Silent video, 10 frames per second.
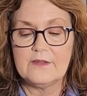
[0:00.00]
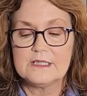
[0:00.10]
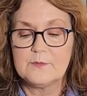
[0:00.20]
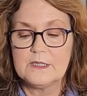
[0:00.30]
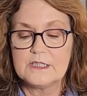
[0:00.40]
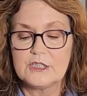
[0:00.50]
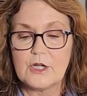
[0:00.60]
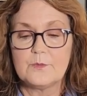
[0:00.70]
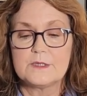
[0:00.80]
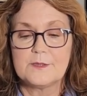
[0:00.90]
this one is
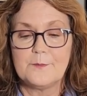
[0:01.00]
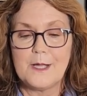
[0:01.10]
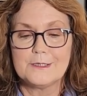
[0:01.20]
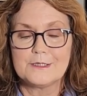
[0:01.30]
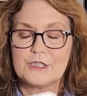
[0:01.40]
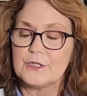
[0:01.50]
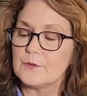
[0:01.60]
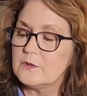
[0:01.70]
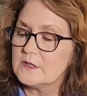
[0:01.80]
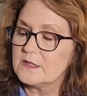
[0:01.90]
shown with some buttons too.